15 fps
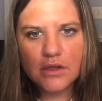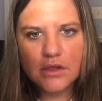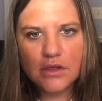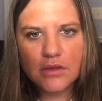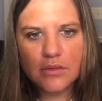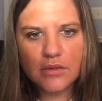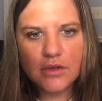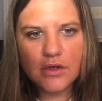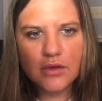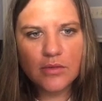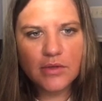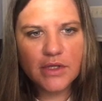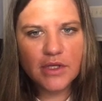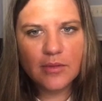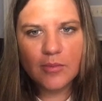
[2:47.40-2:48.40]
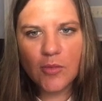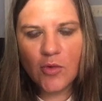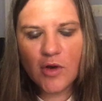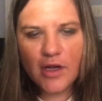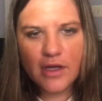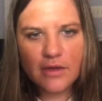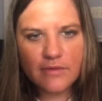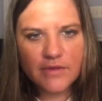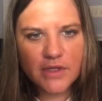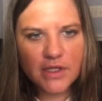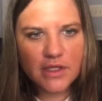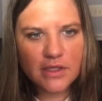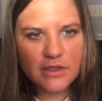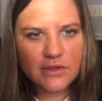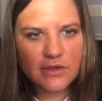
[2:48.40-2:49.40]
It will only get more out of
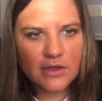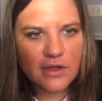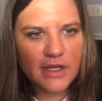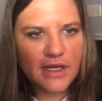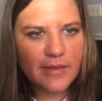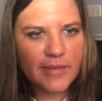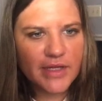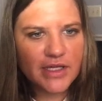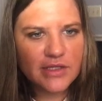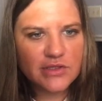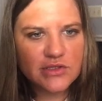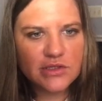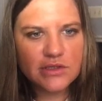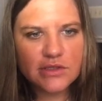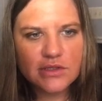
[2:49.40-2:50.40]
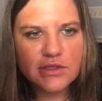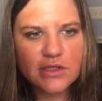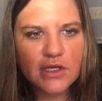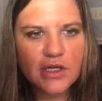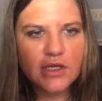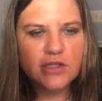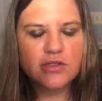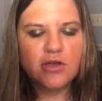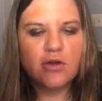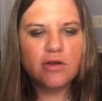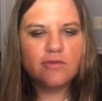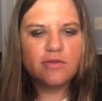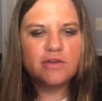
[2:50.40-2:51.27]
date as the lab ages. So if we